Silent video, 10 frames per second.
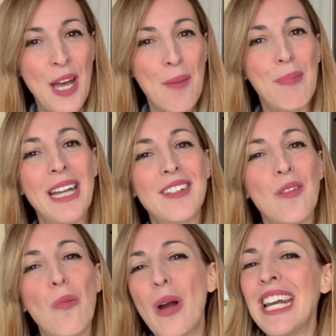But
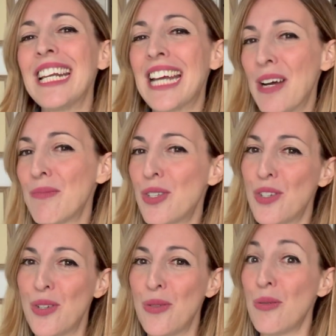when it comes
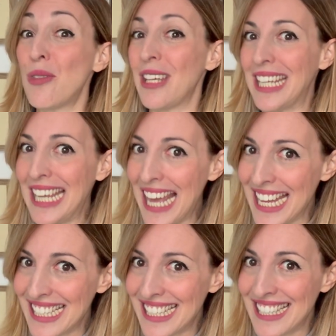to the
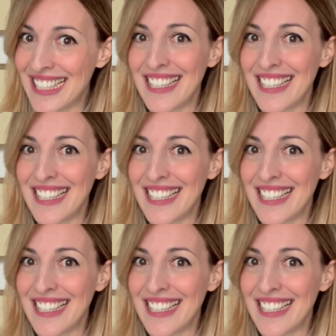guests,